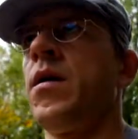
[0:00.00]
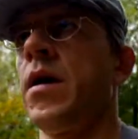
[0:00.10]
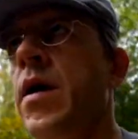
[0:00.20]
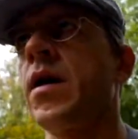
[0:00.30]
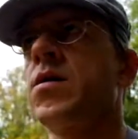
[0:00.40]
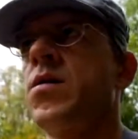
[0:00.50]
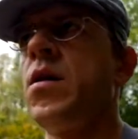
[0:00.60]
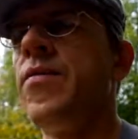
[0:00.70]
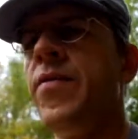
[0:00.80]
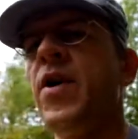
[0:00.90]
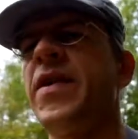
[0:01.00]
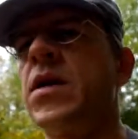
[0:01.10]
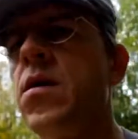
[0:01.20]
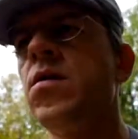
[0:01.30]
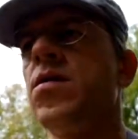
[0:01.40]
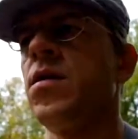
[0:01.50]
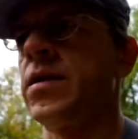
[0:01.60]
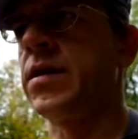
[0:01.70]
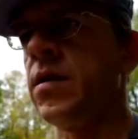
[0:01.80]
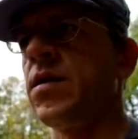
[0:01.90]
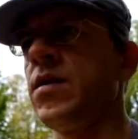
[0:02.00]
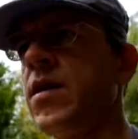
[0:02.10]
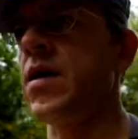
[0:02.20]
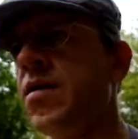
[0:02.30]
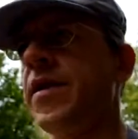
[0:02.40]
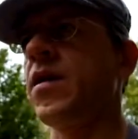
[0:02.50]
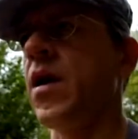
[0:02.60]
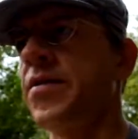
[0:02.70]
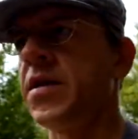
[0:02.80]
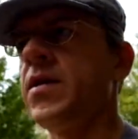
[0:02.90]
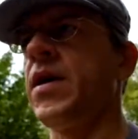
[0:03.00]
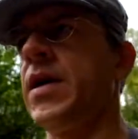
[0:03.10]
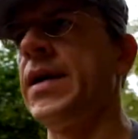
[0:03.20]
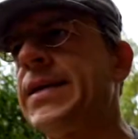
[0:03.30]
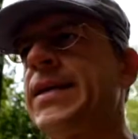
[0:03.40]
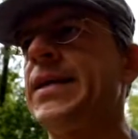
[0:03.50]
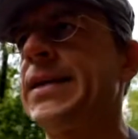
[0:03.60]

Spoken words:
actually very good in that regard that